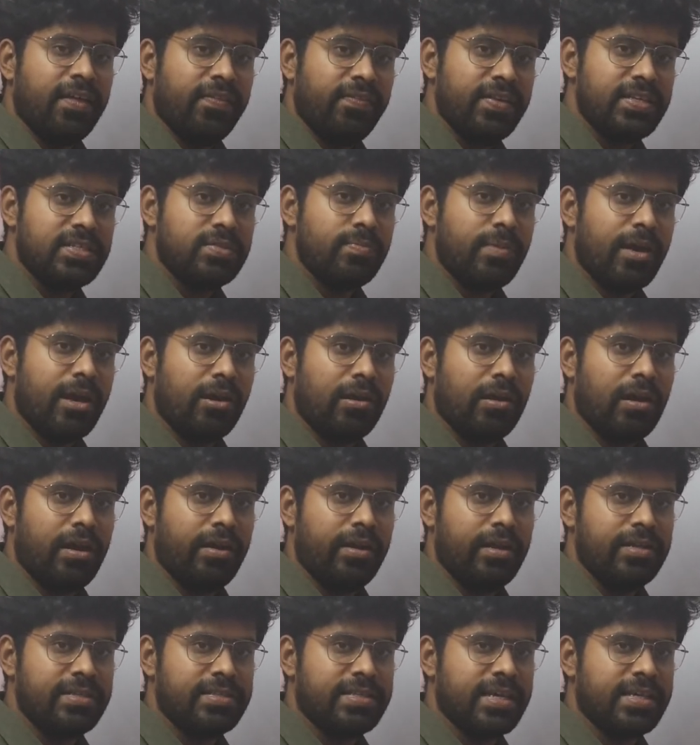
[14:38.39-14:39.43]
This
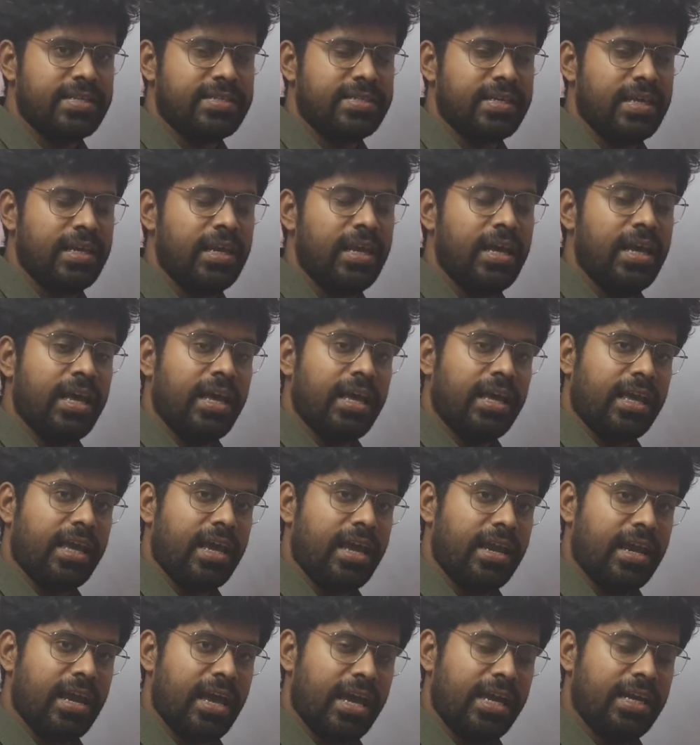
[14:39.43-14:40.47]
macula densa cell
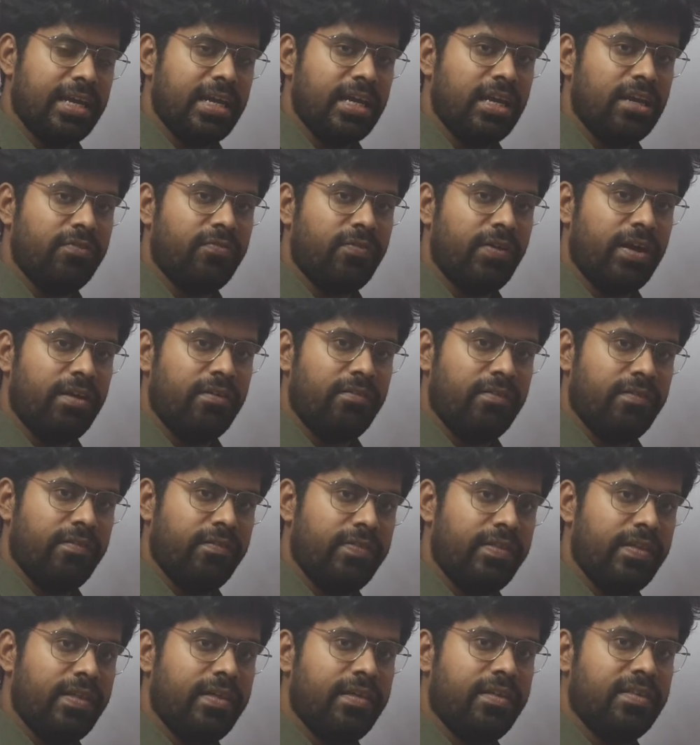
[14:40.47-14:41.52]
can identify
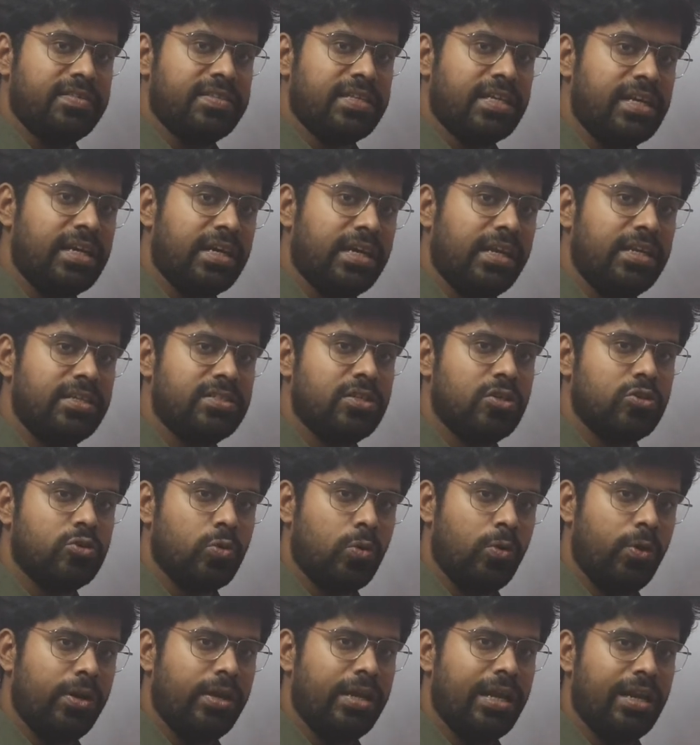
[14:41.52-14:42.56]
when there is increased
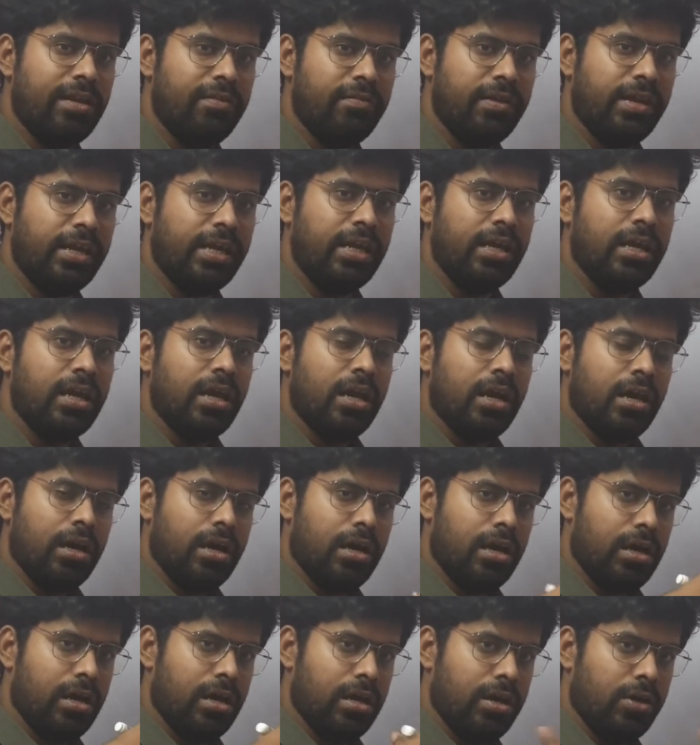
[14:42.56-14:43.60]
solute delivery
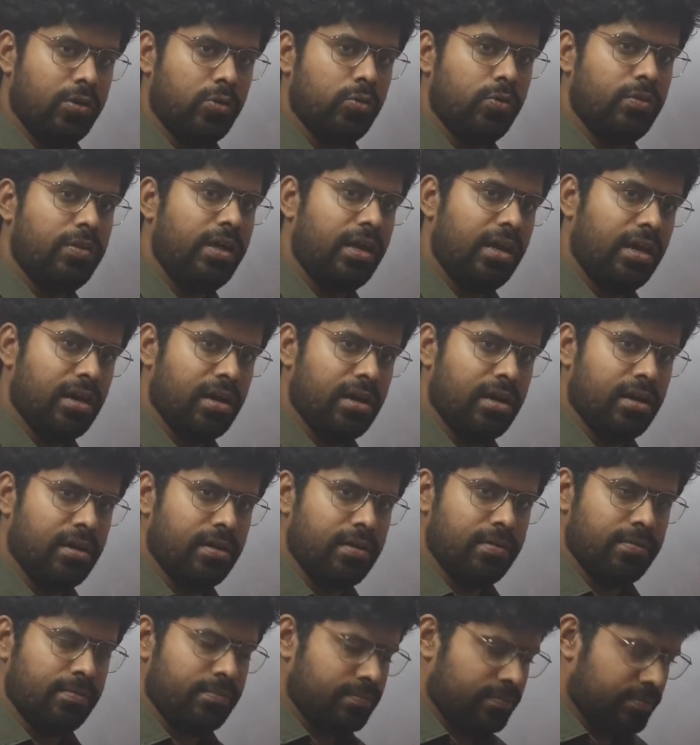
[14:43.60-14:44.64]
uh, to the
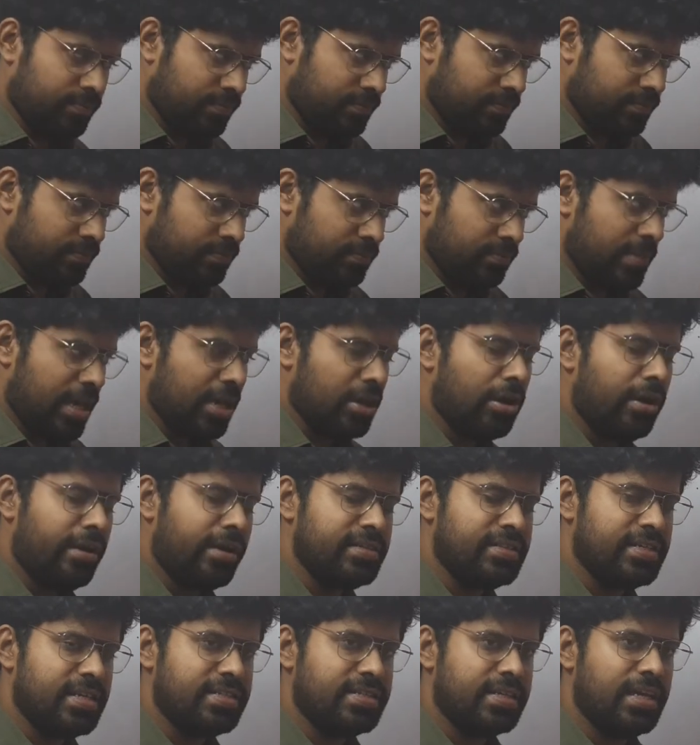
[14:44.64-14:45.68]
um, macula
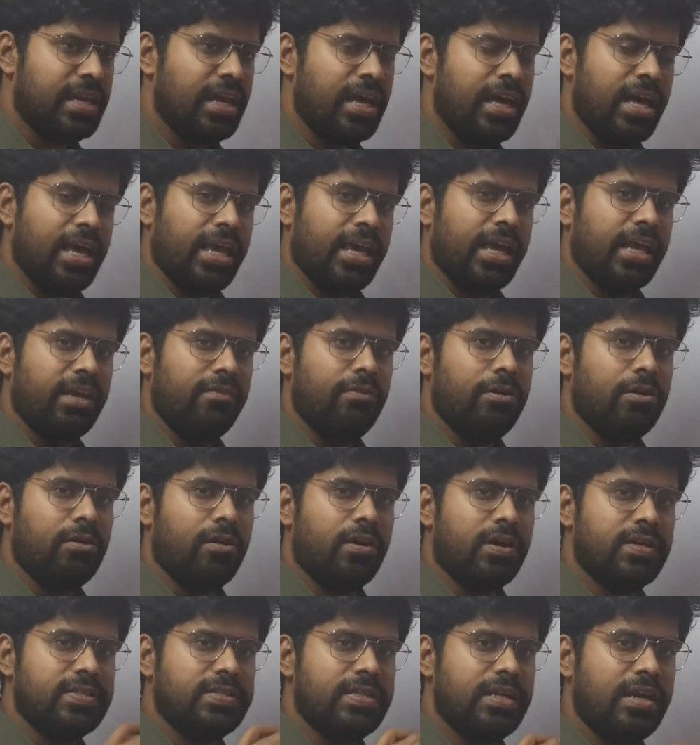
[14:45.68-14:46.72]
densa cell, it will
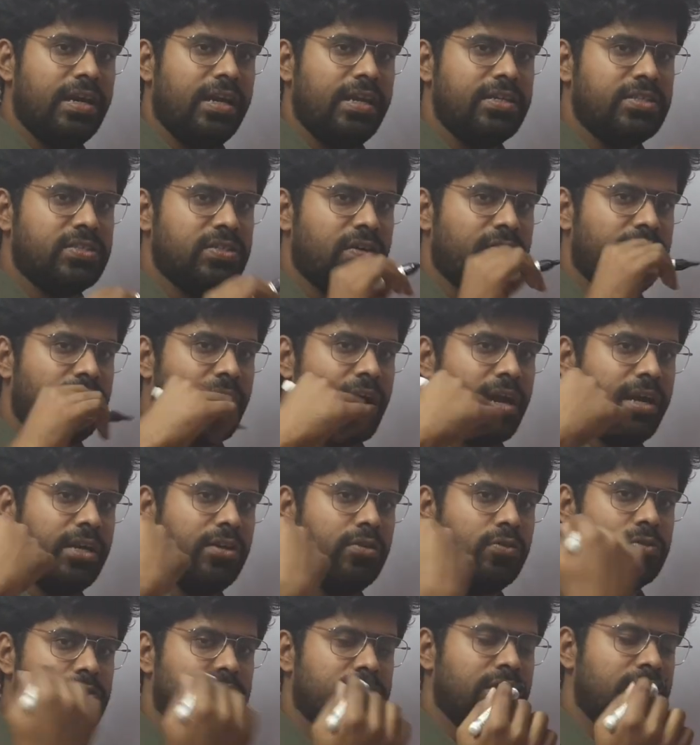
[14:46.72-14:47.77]
cause the release of
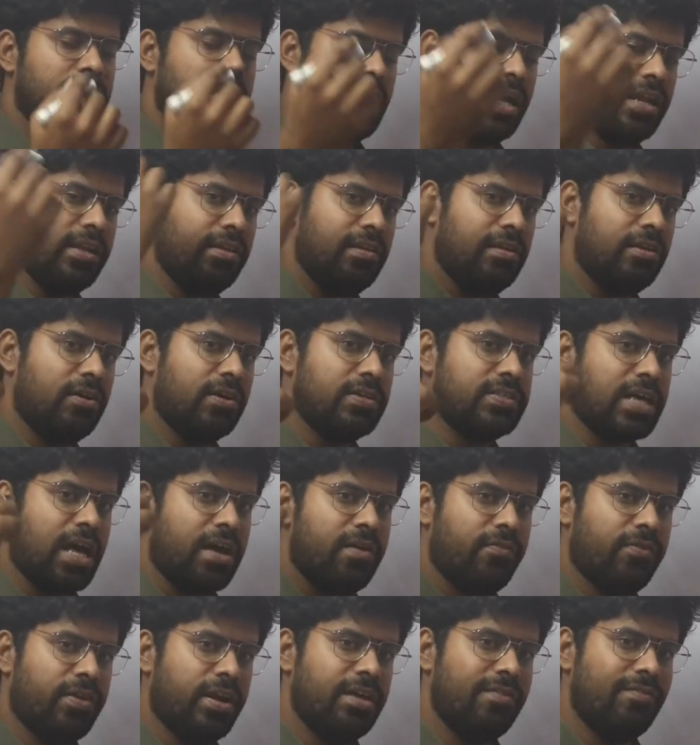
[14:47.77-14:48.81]
adenosine and will cause
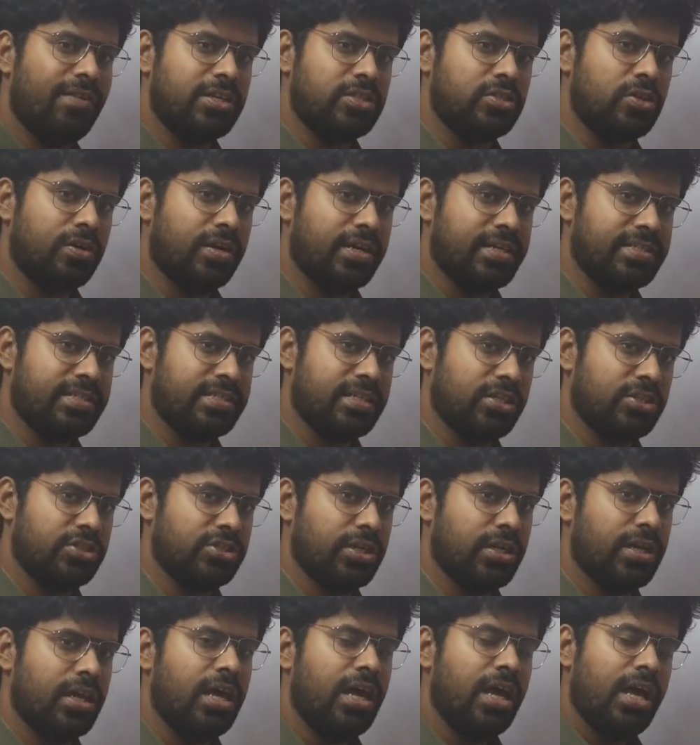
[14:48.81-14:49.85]
afferent
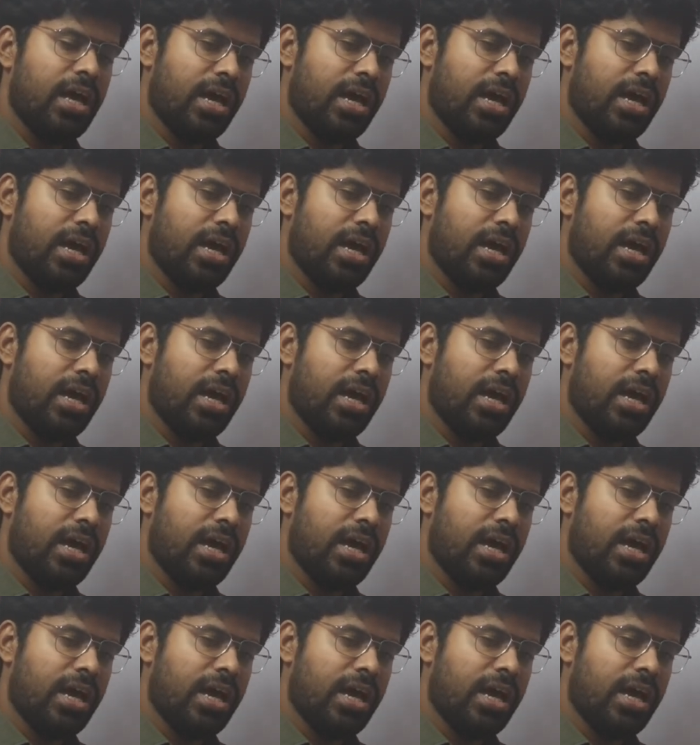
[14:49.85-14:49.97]
vasoconstriction